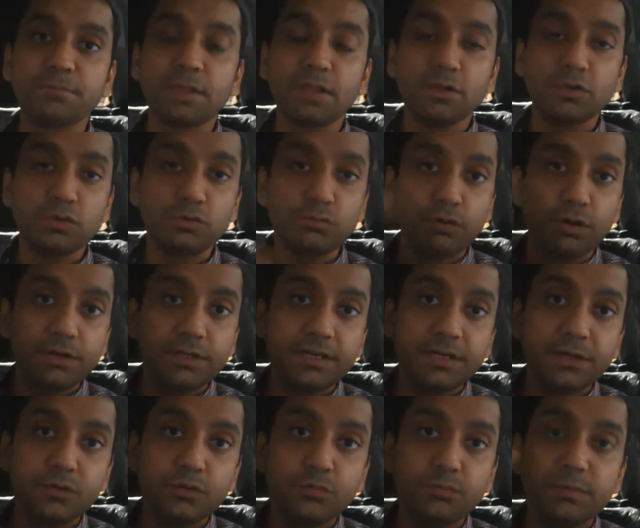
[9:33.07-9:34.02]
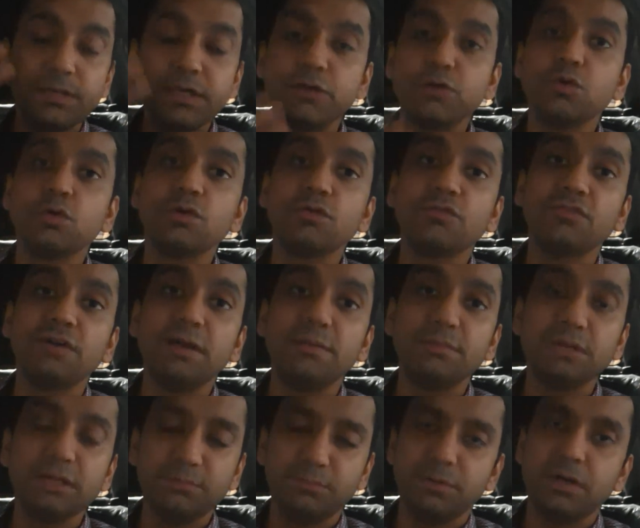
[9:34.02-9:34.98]
you wanted to make your
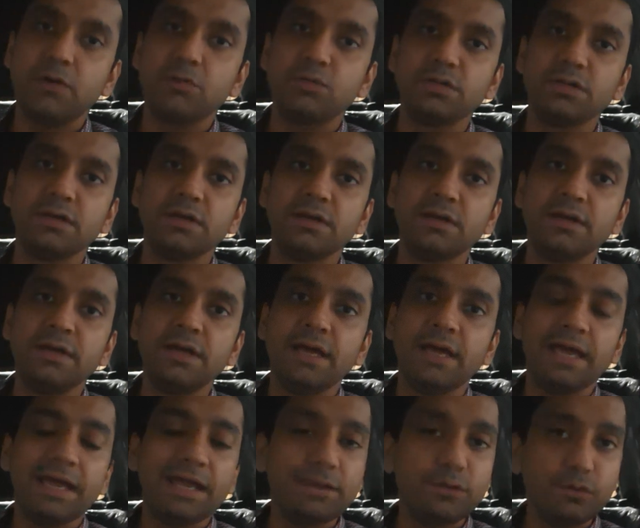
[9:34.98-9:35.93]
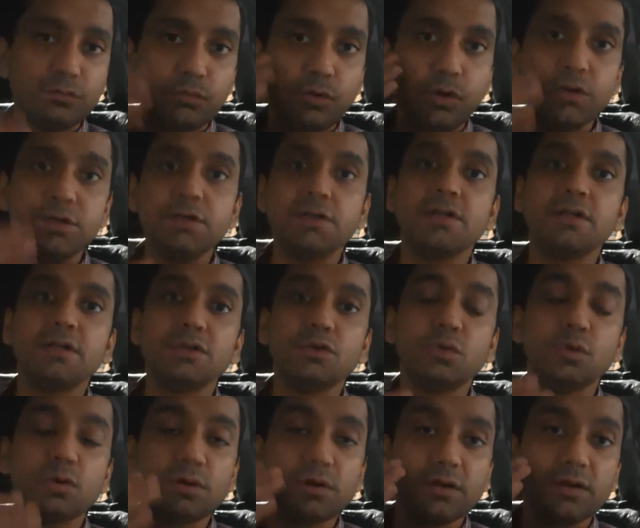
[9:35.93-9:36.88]
family proud, and you want
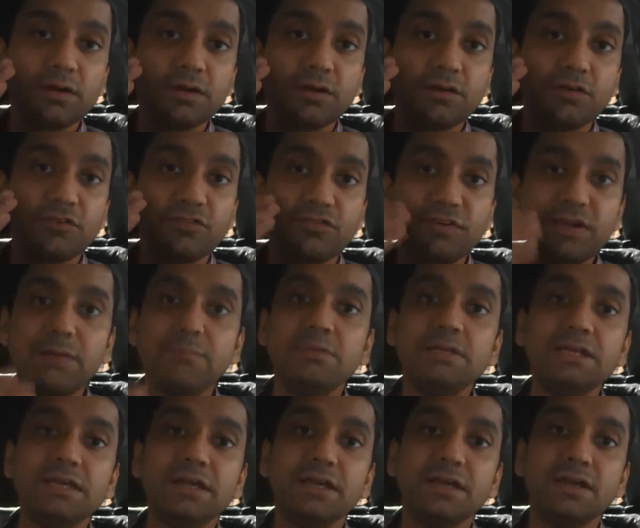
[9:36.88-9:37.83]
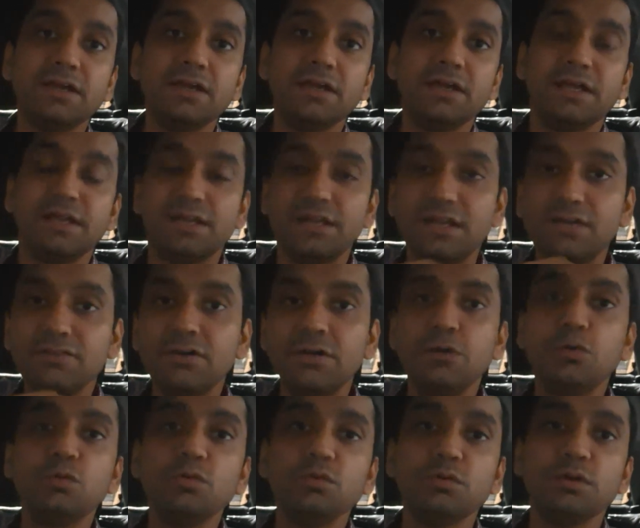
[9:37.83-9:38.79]
your family
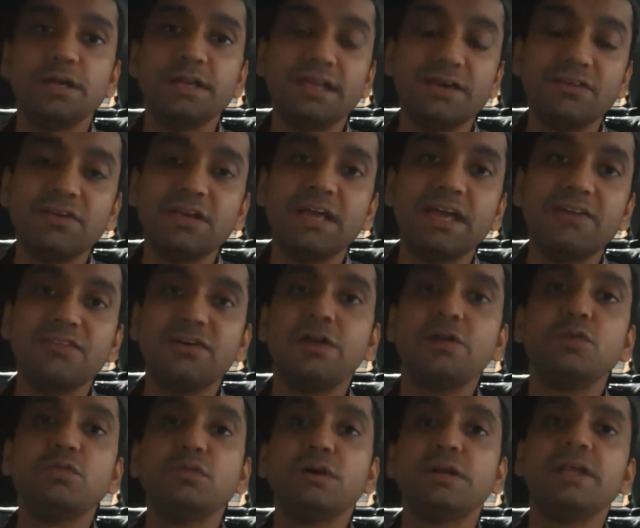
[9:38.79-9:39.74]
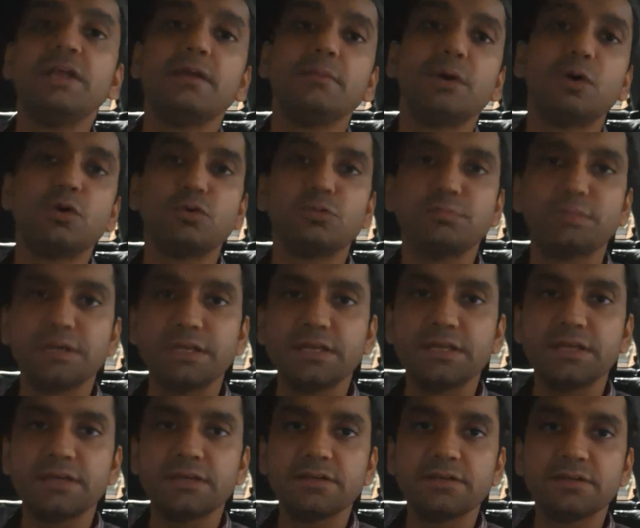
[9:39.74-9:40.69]
never ever to worry about
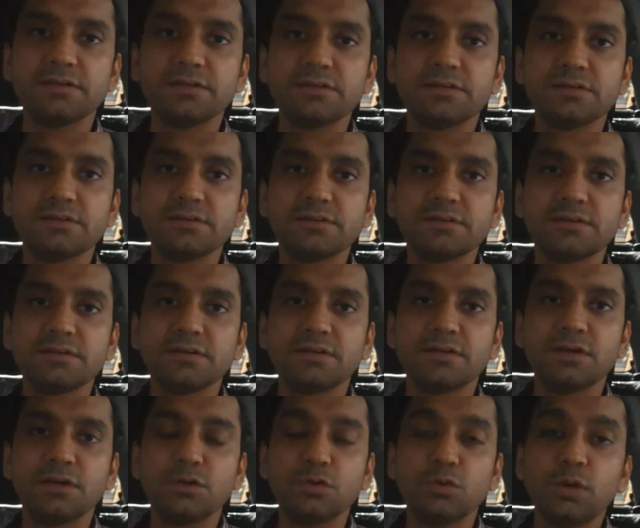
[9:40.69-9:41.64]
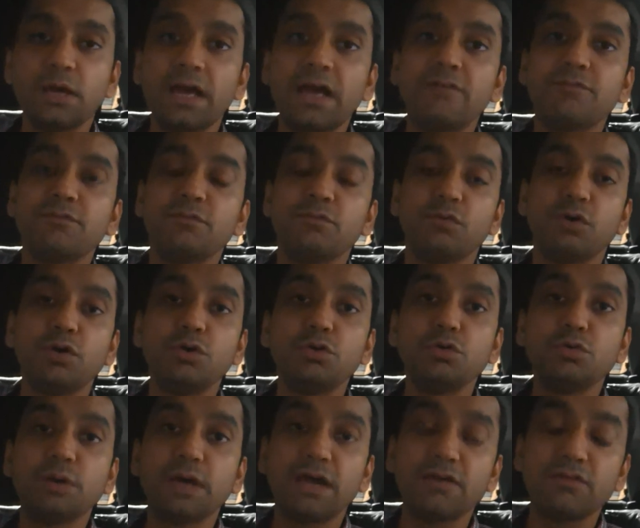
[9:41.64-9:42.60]
money. You
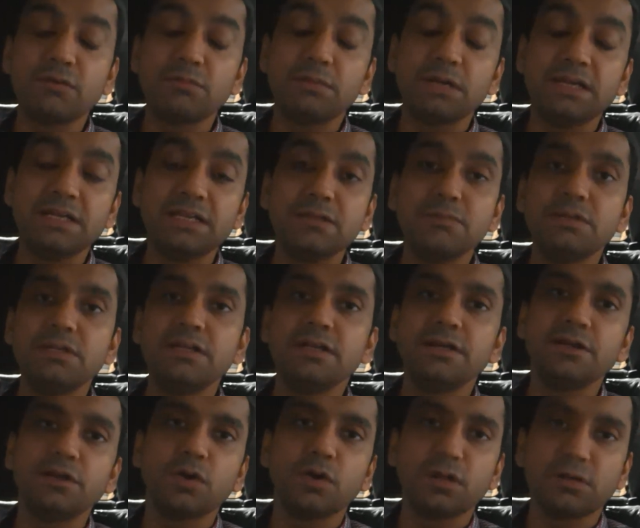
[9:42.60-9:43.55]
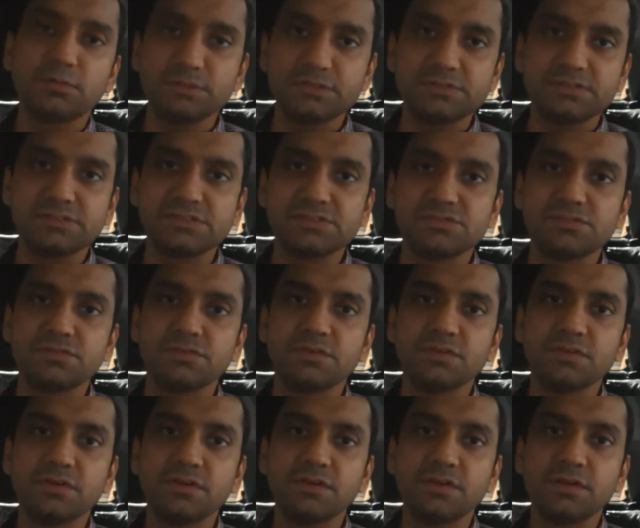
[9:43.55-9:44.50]
want to have a multi-billion-dollar business.
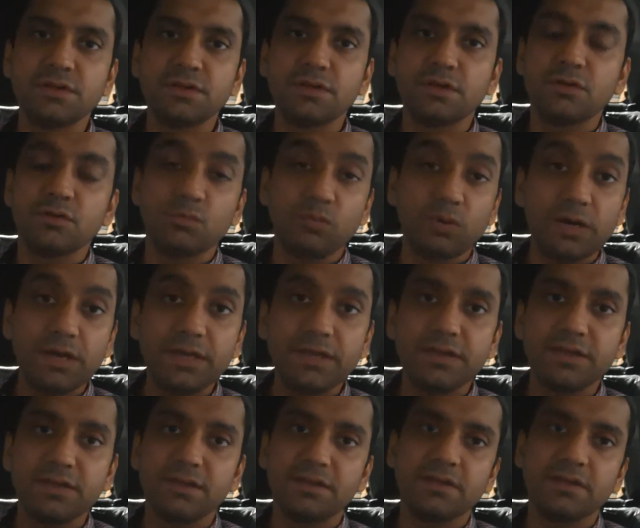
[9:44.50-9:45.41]
Why?